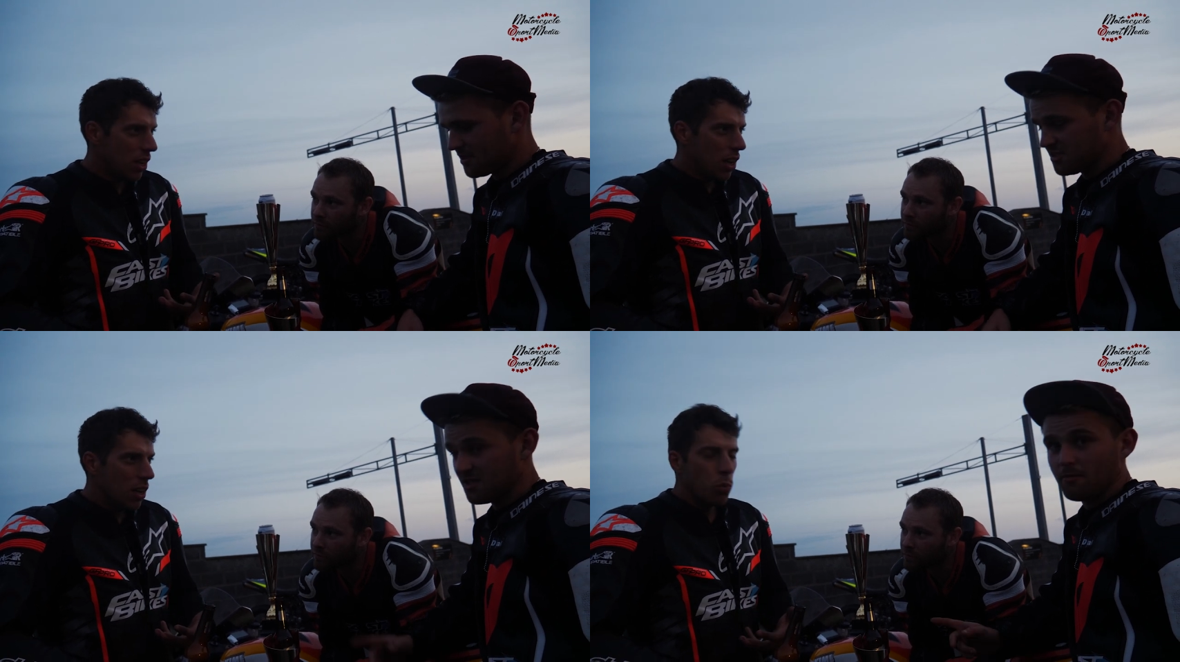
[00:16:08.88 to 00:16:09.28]

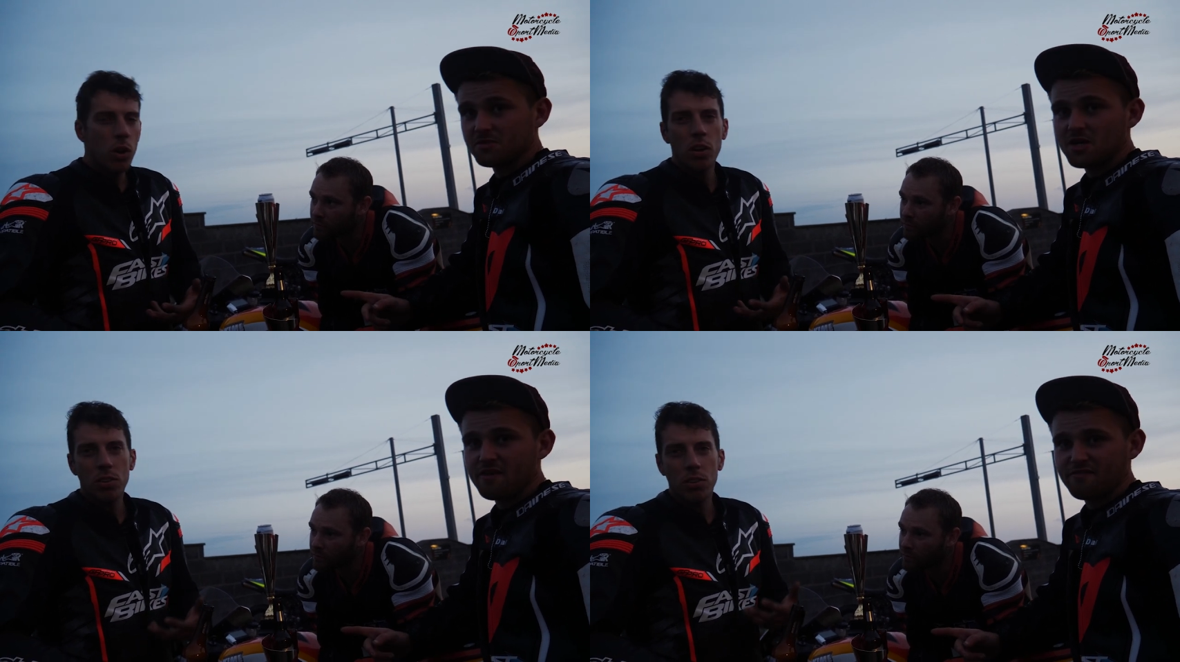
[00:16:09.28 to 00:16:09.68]
Speaker 1: Because someone was
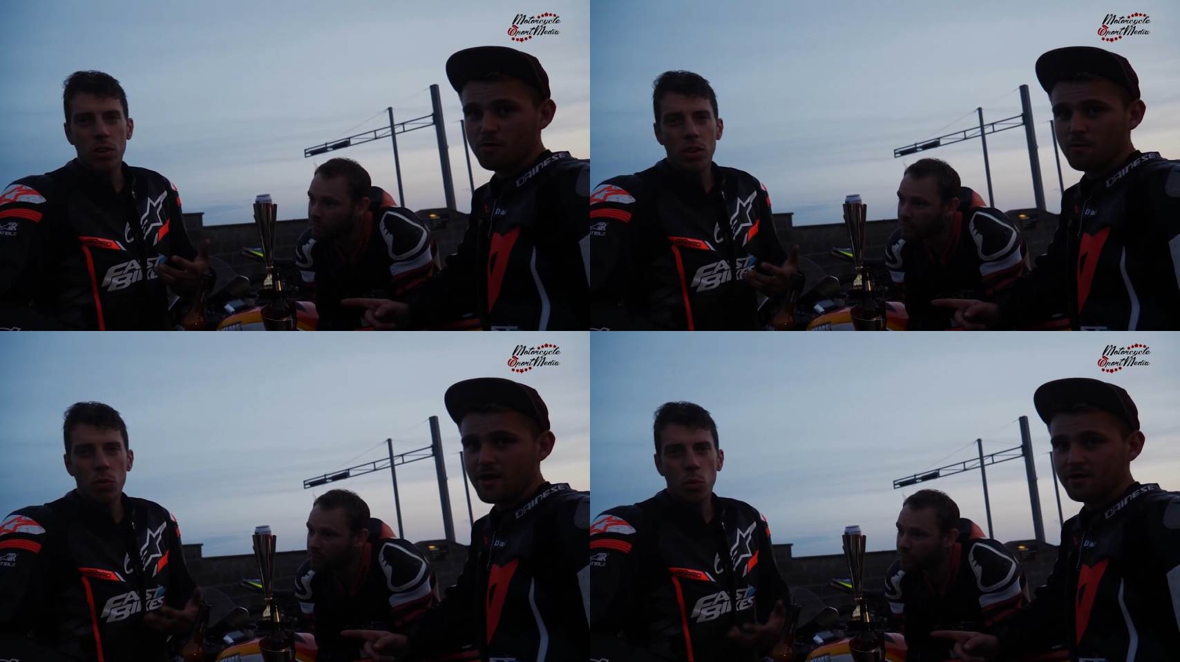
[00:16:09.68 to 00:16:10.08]
we lost, going
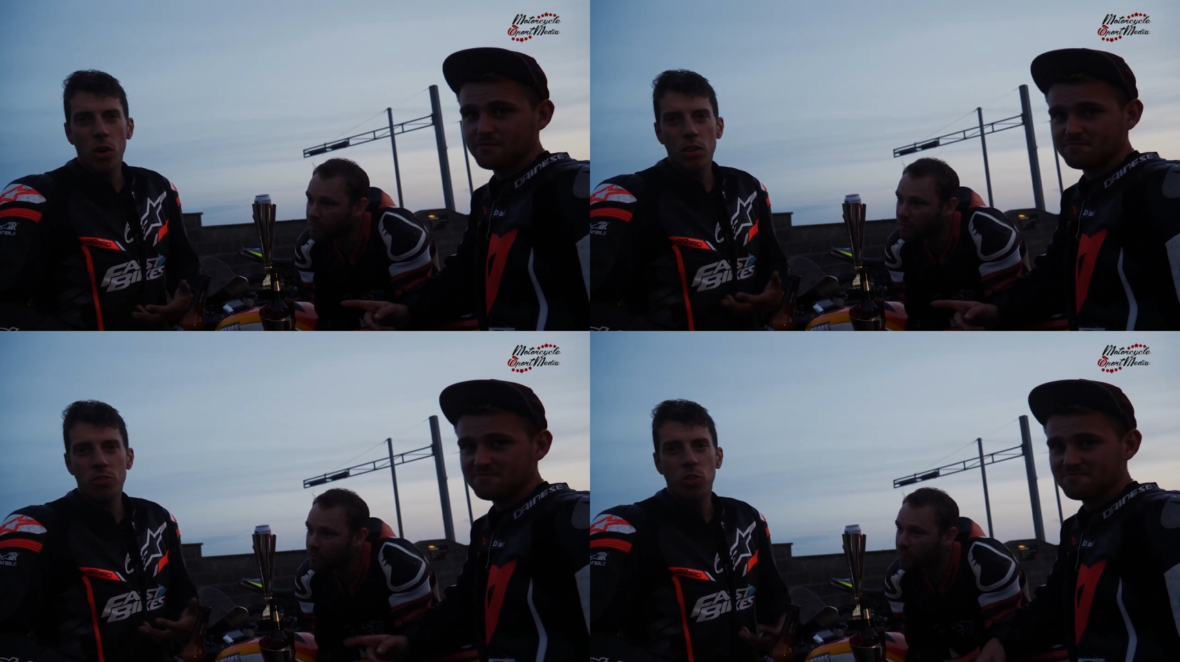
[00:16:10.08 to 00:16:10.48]
for a wee. We
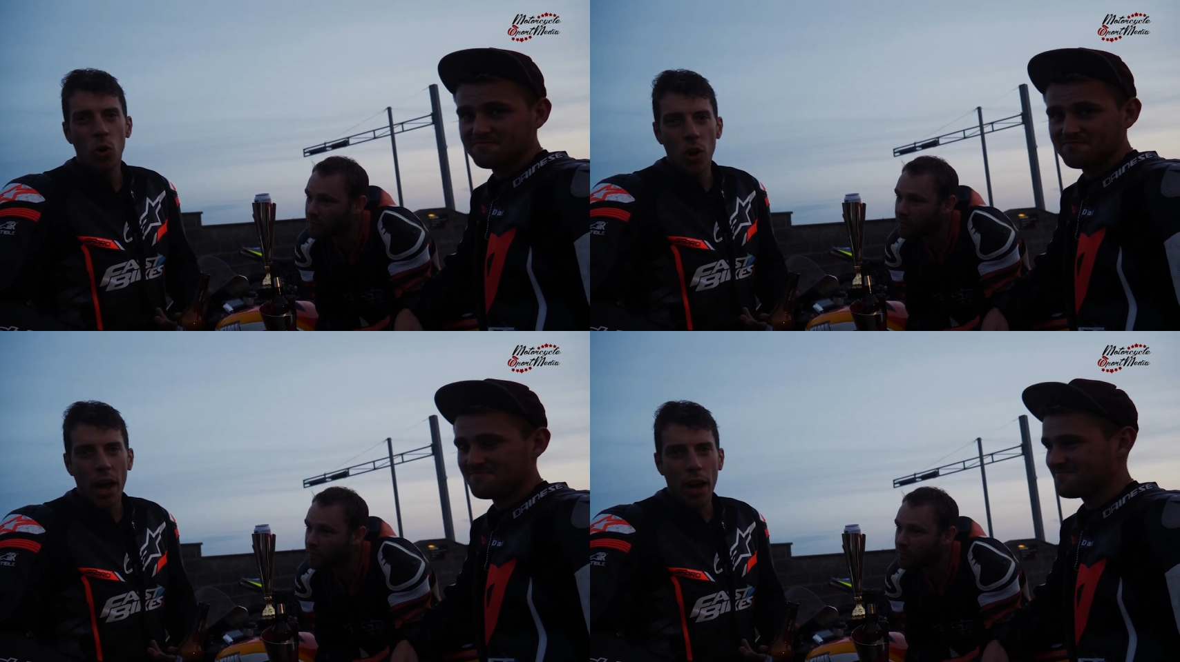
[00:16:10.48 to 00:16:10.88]
lost
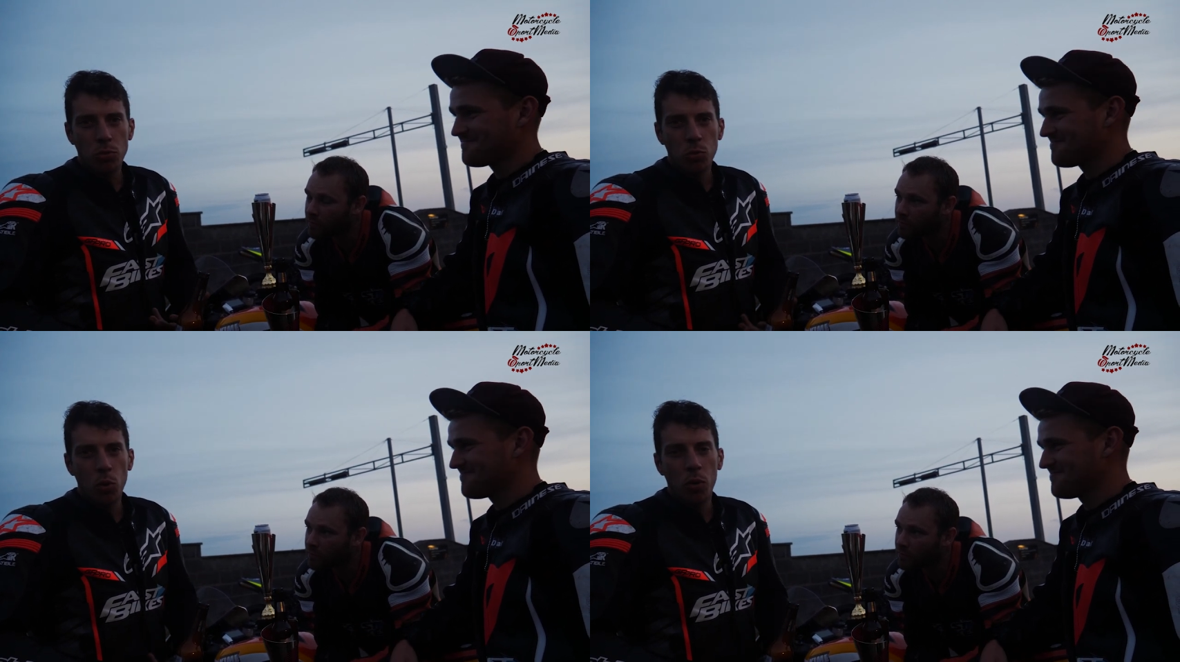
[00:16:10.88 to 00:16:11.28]
four
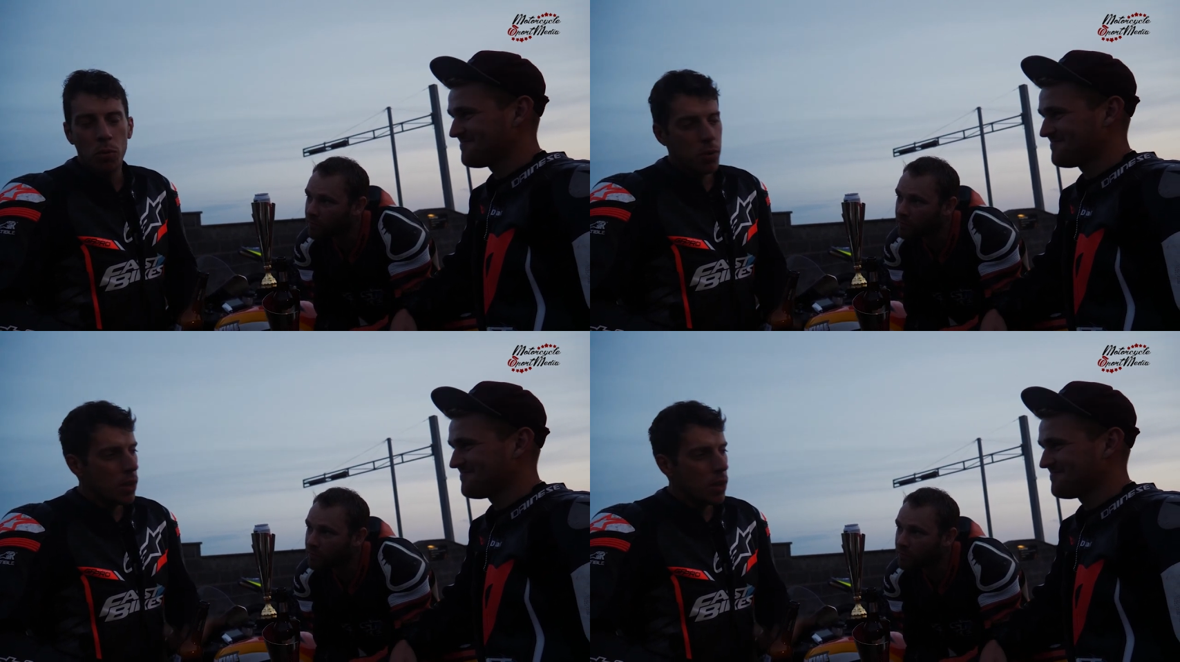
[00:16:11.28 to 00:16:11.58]
laps. Well,